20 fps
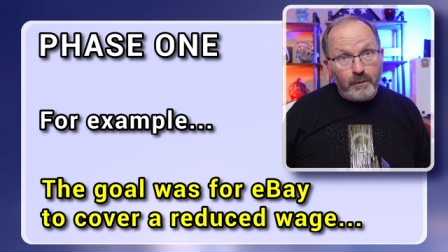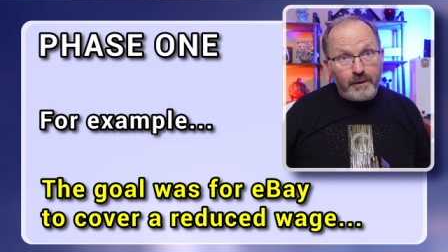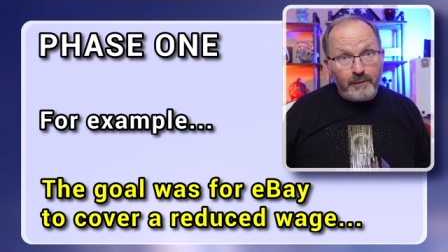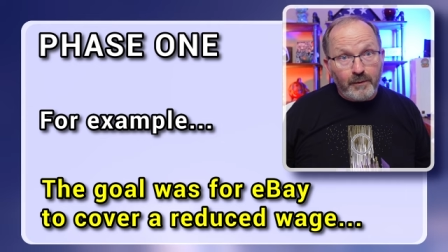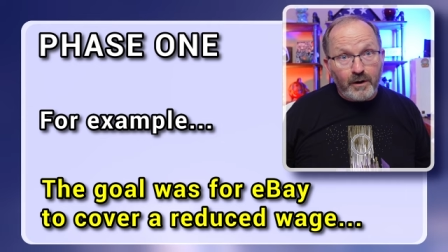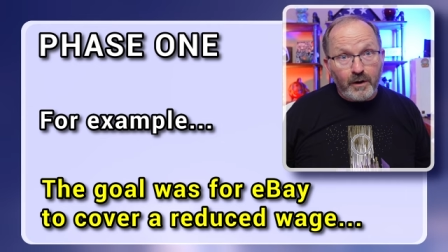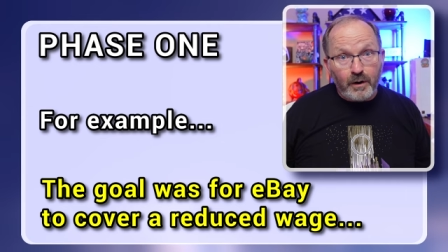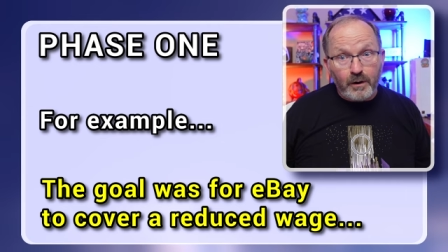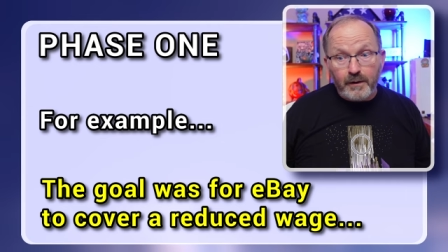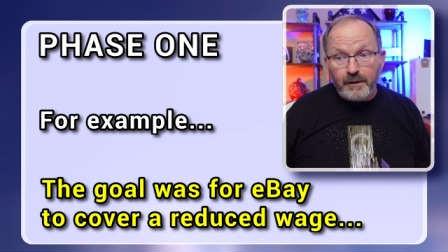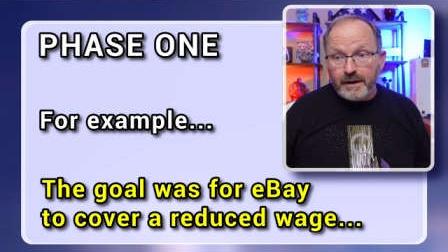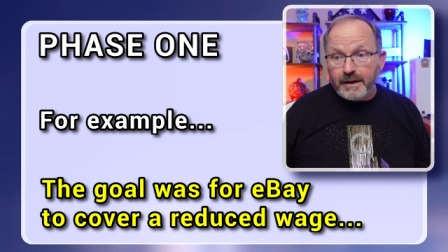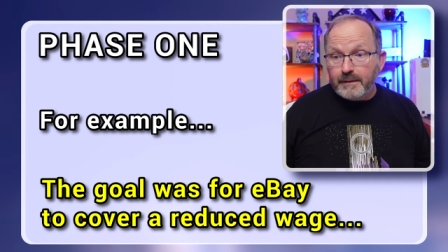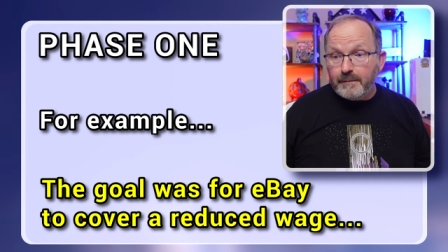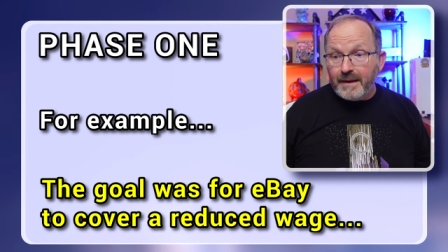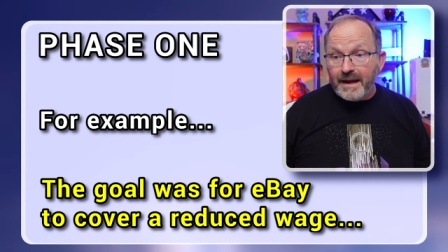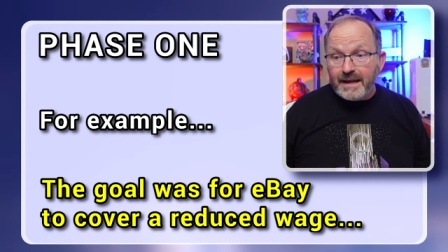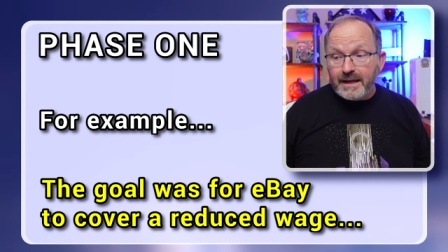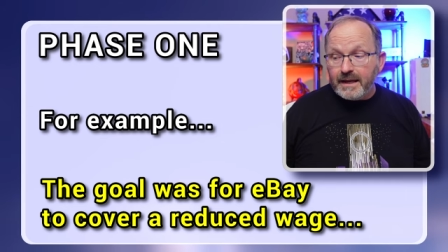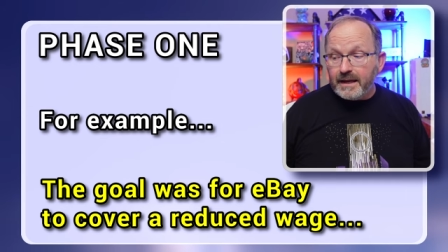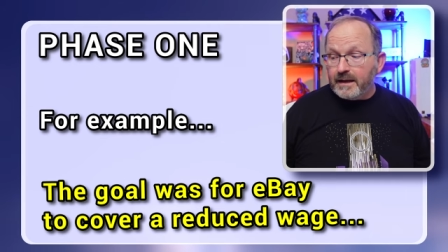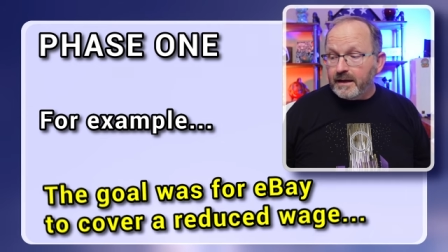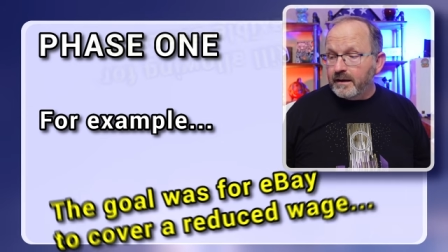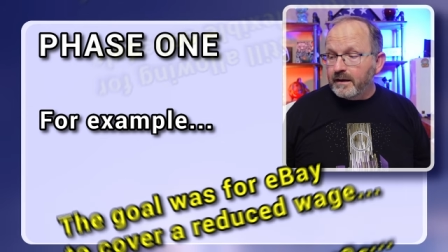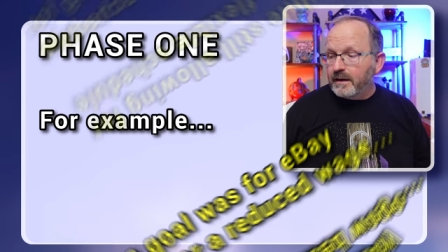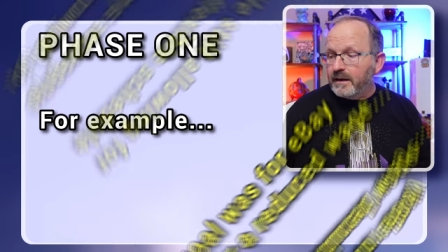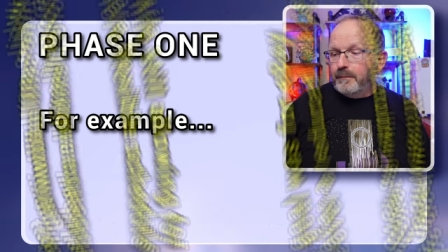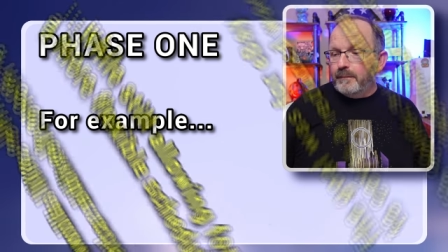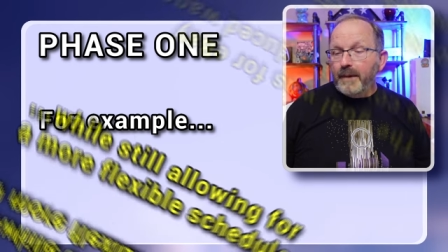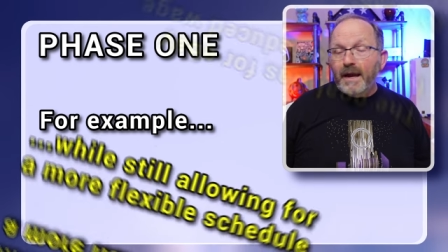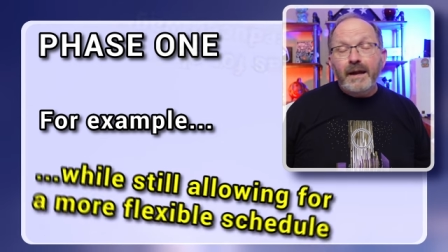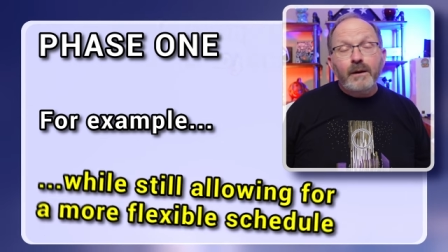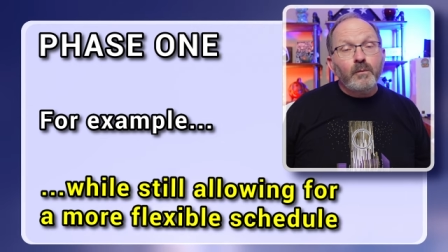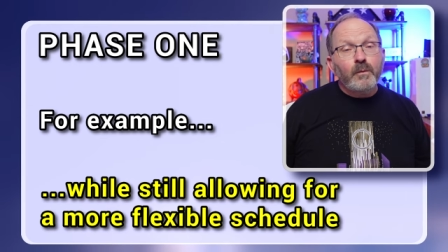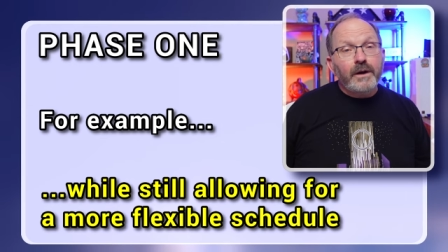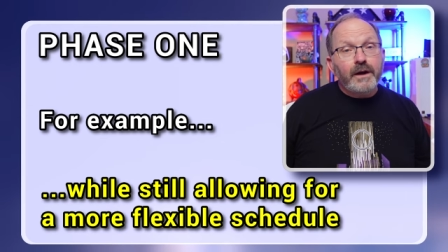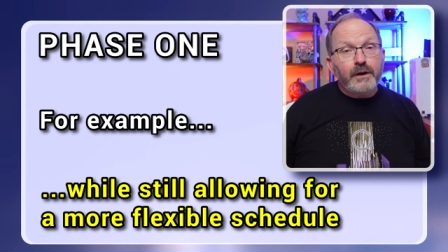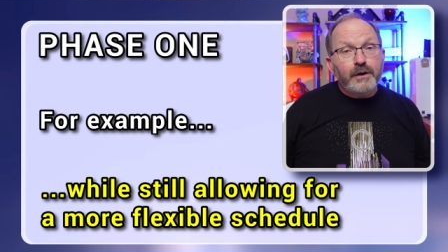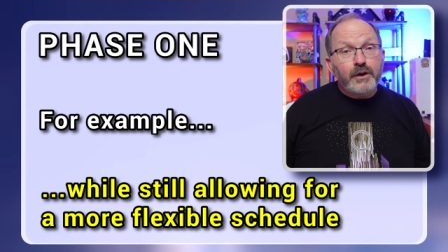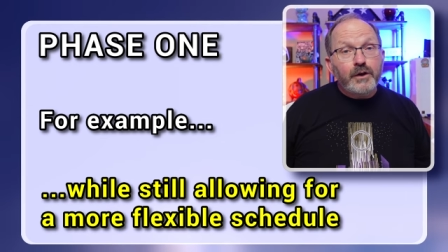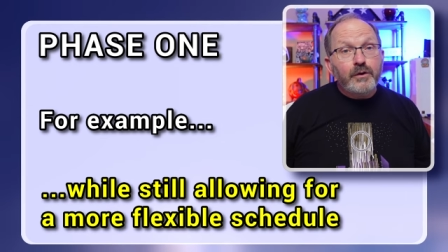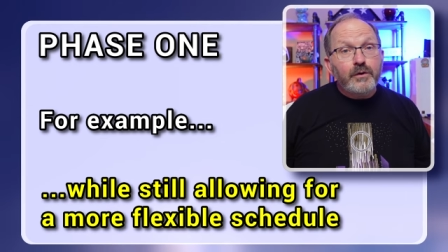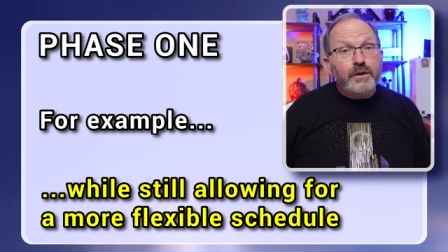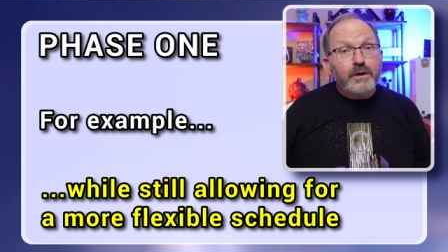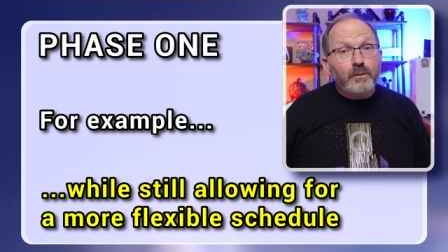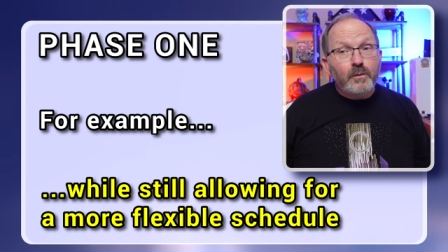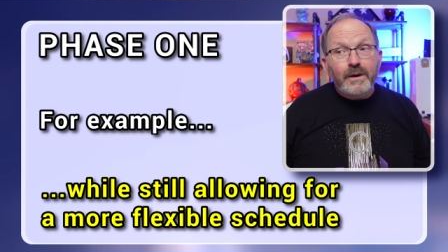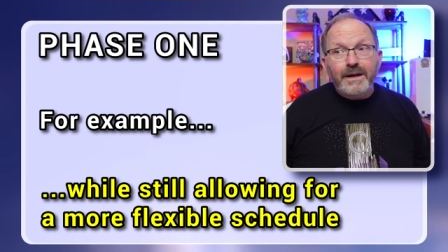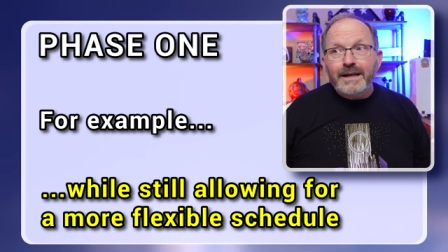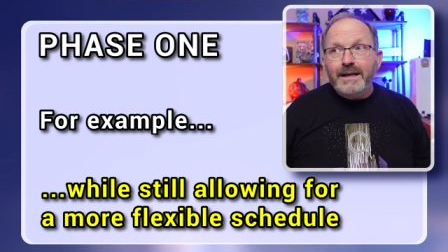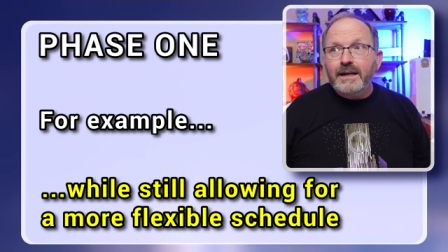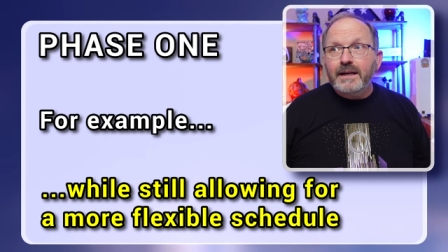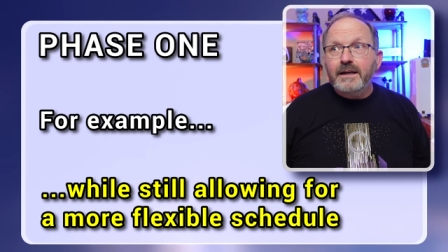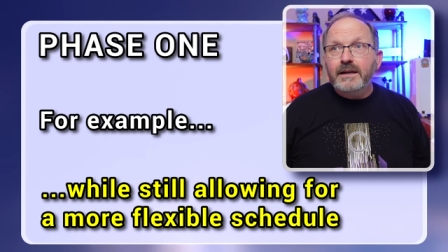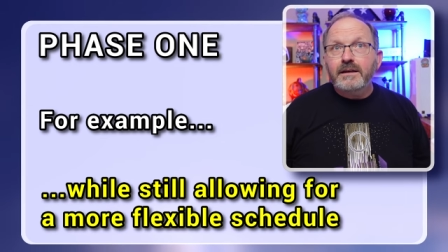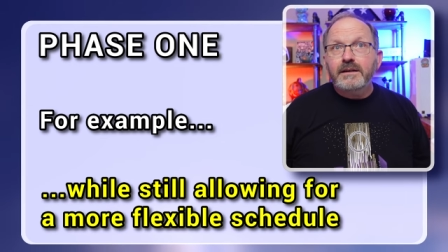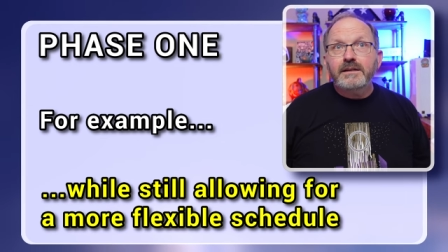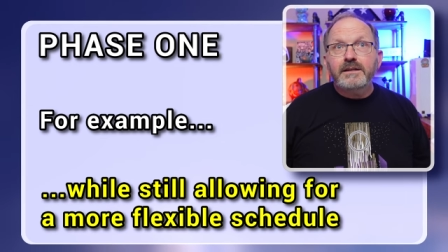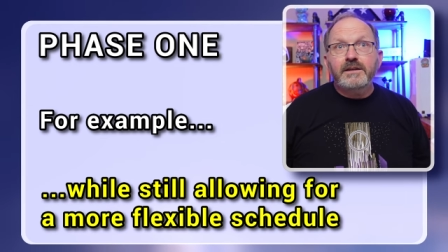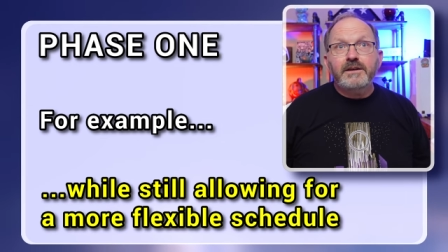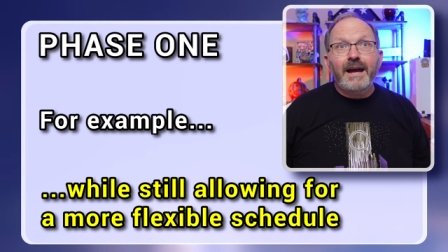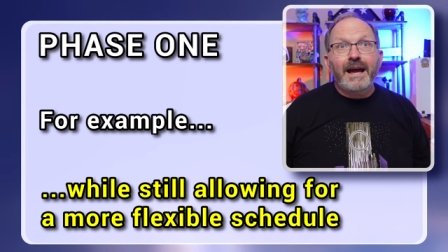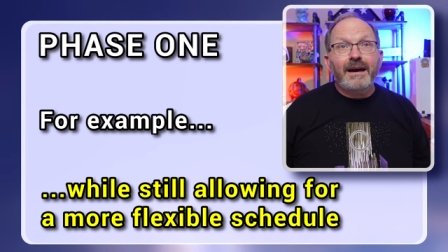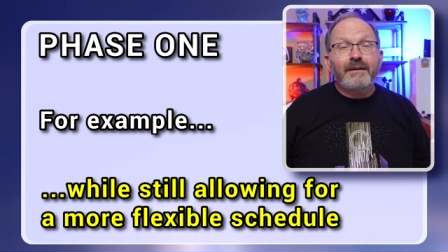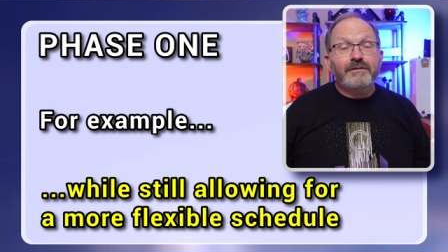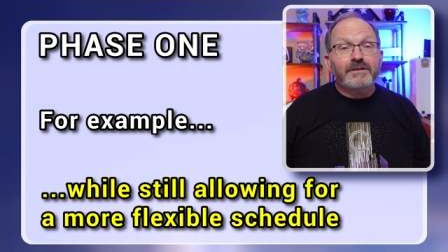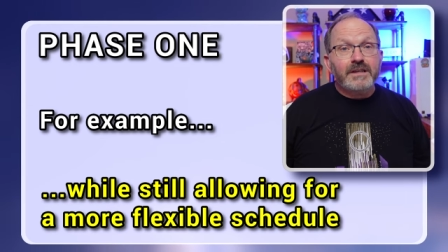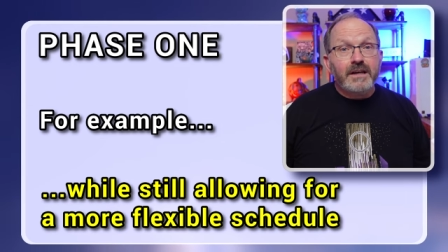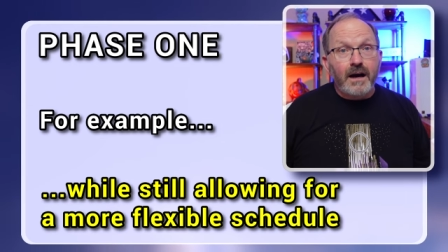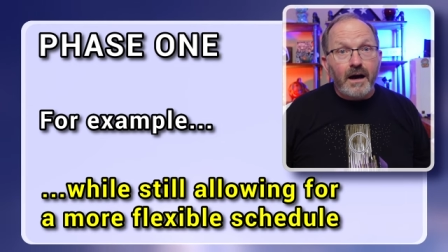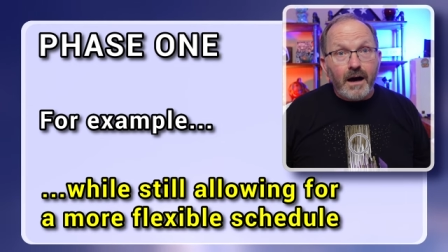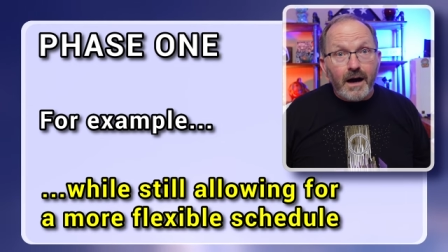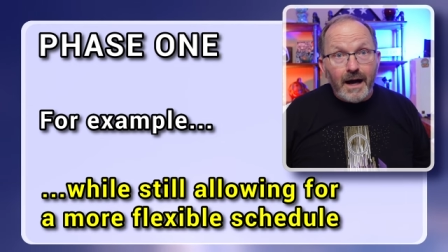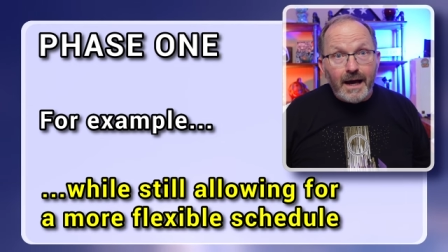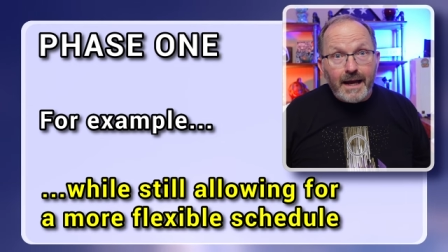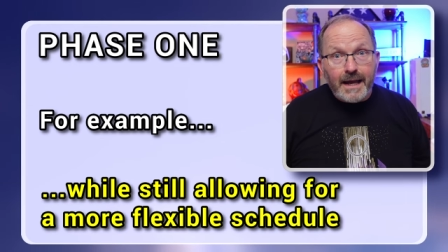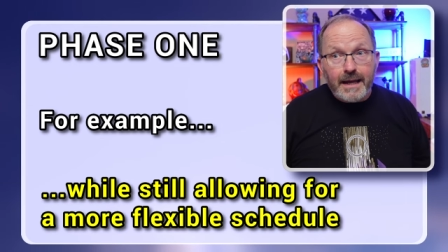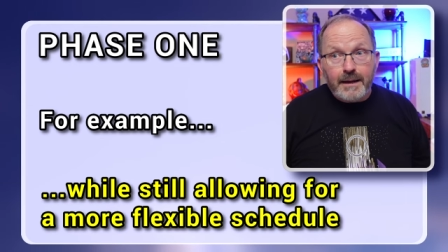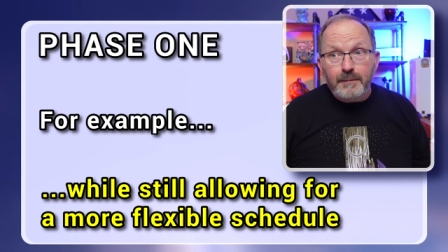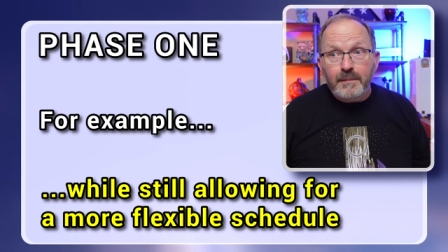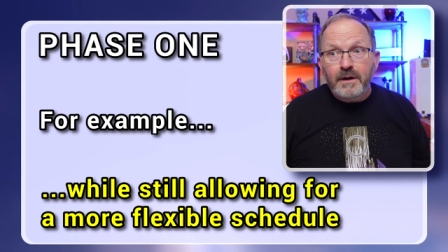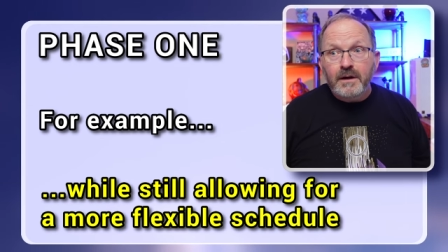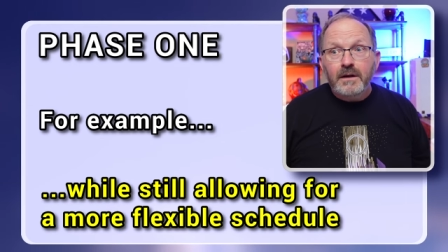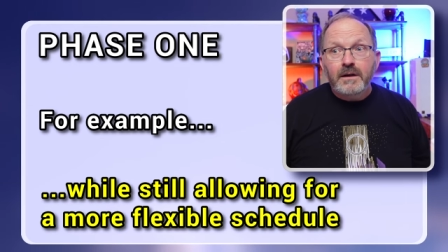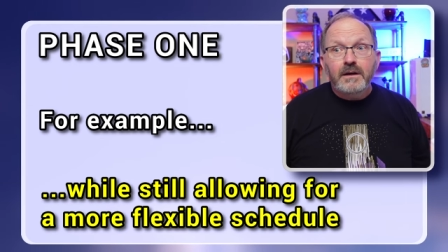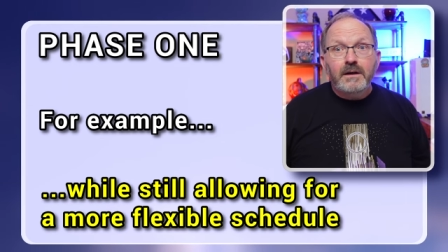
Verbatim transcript: we were already making. And we knew that we needed to have time